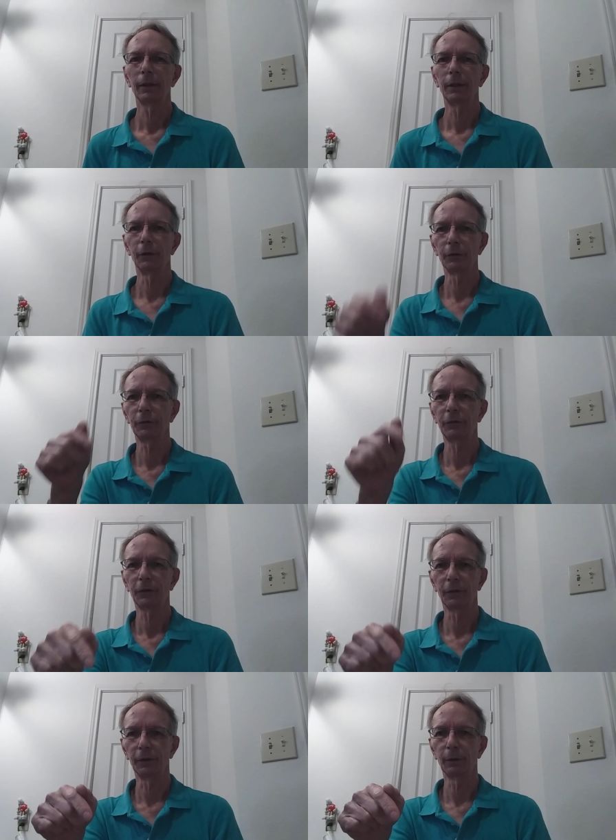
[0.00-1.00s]
Here's
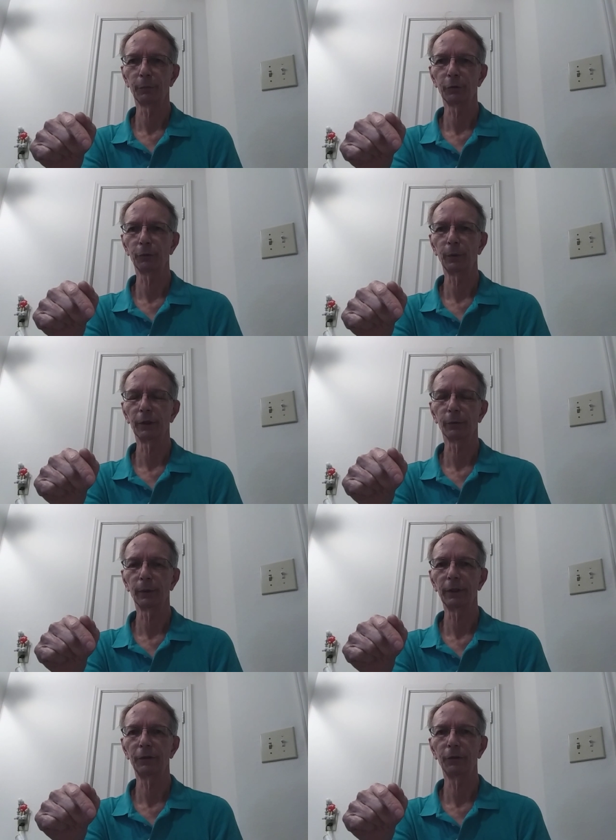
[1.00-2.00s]
the numbers we
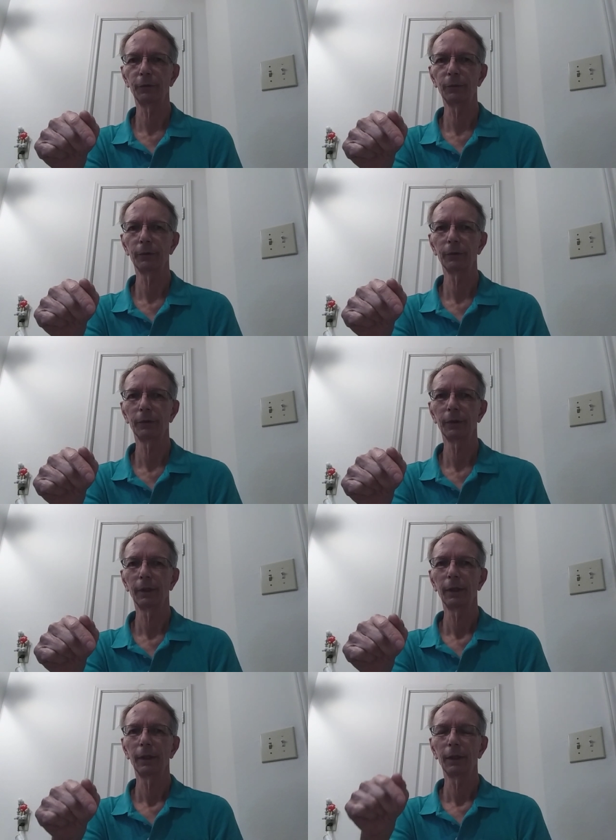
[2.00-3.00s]
agreed to.
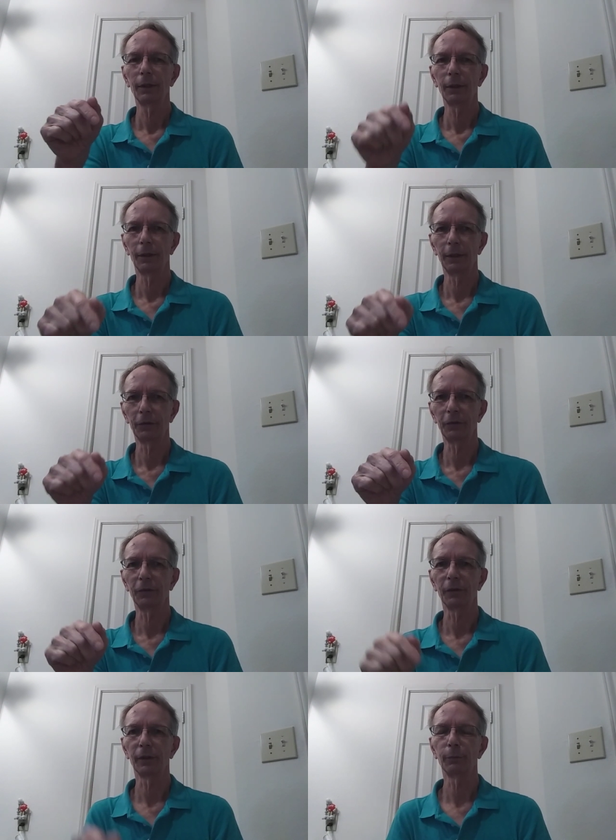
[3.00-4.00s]
This is
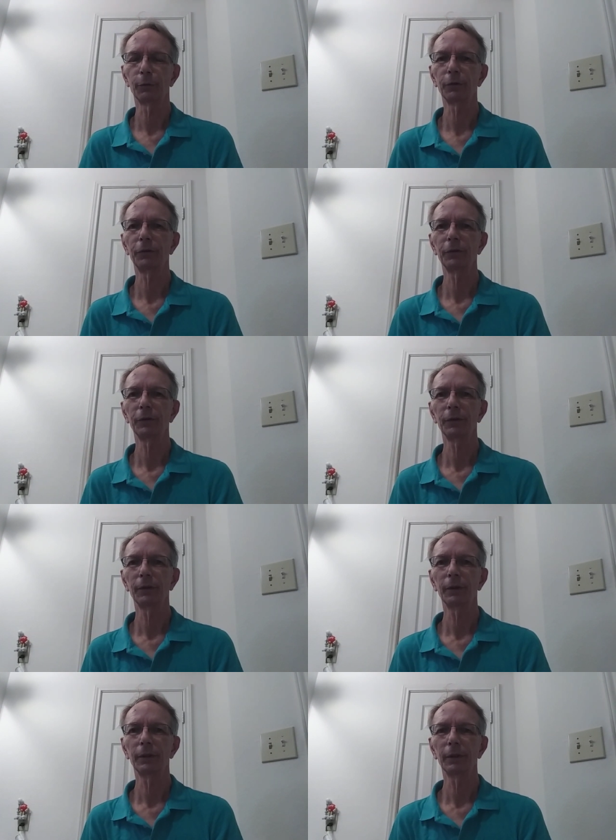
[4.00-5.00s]
the numbers
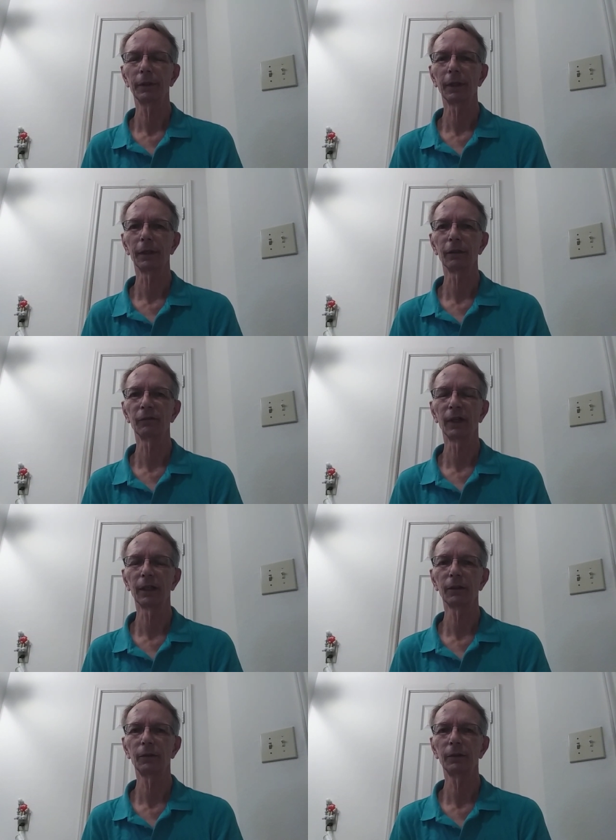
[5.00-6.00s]
that are
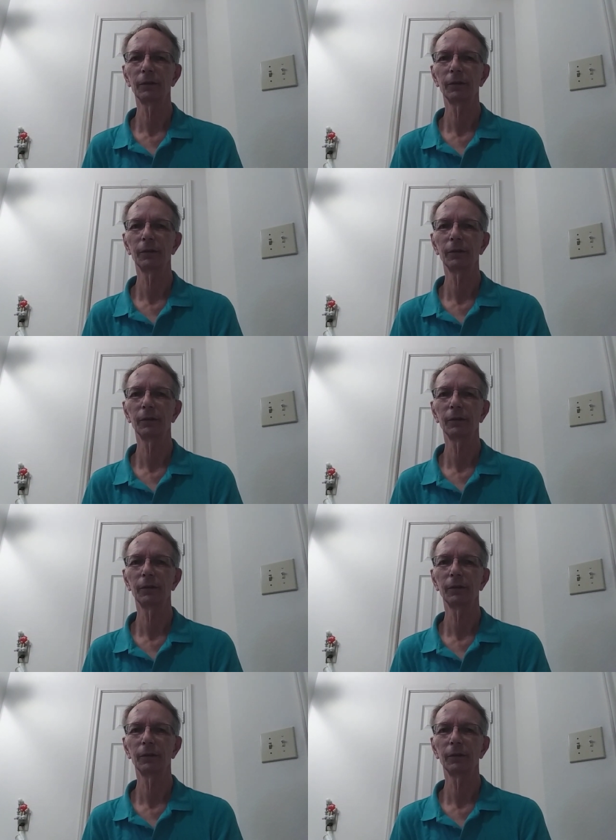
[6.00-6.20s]
final.